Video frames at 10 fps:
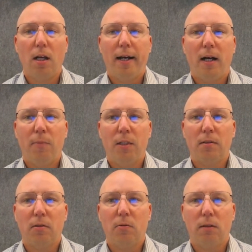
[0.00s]
And
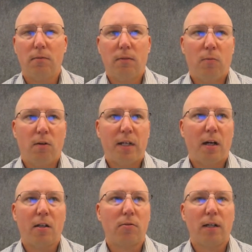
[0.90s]
so we've
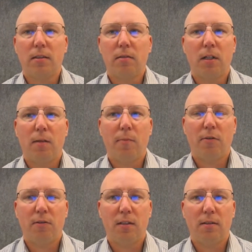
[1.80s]
characterized them in a number
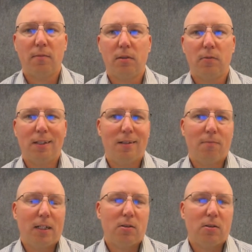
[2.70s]
of systems. So we need to make